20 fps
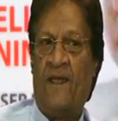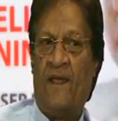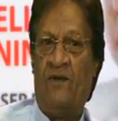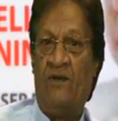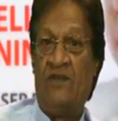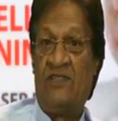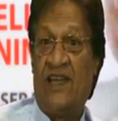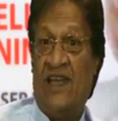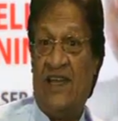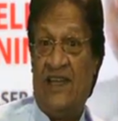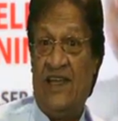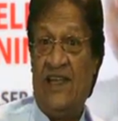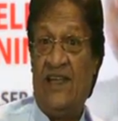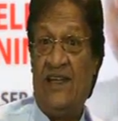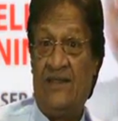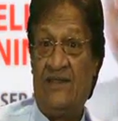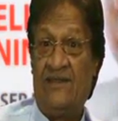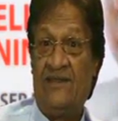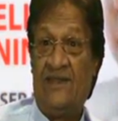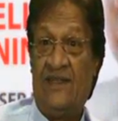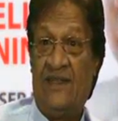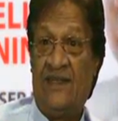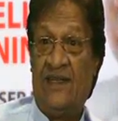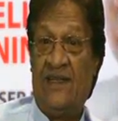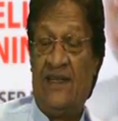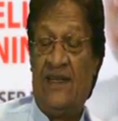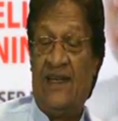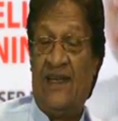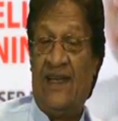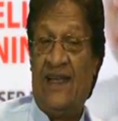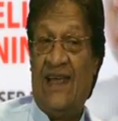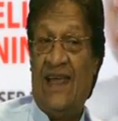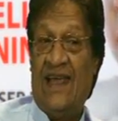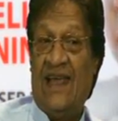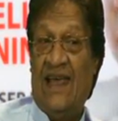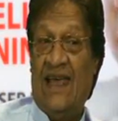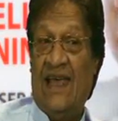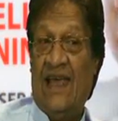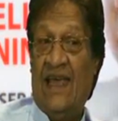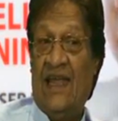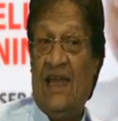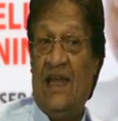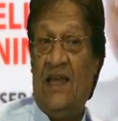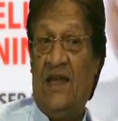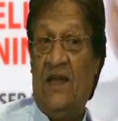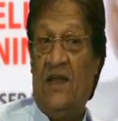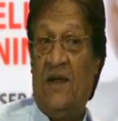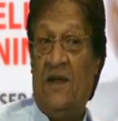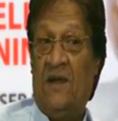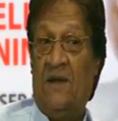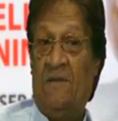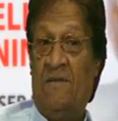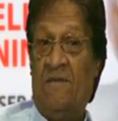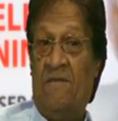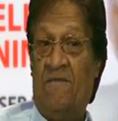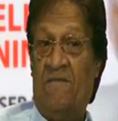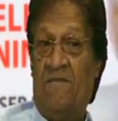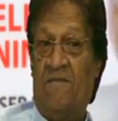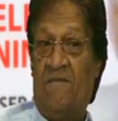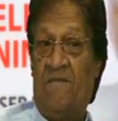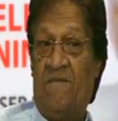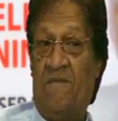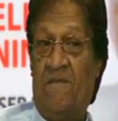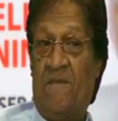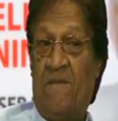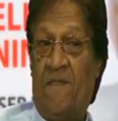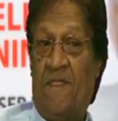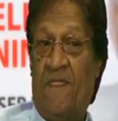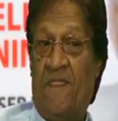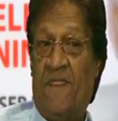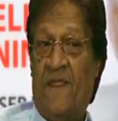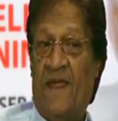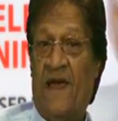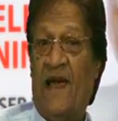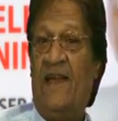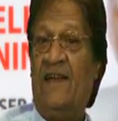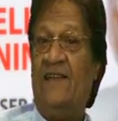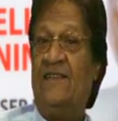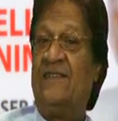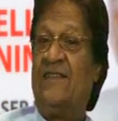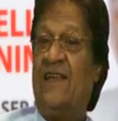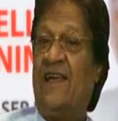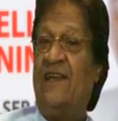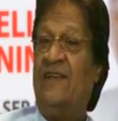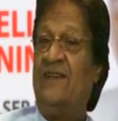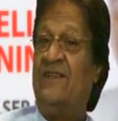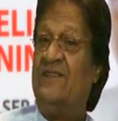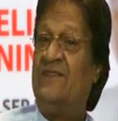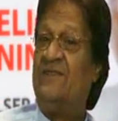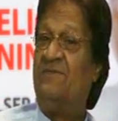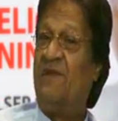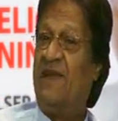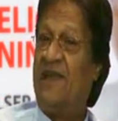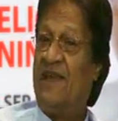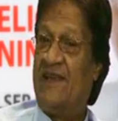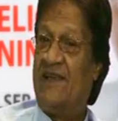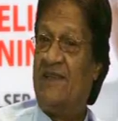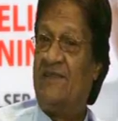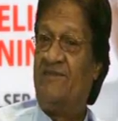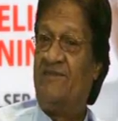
which I did. And I decided to speak.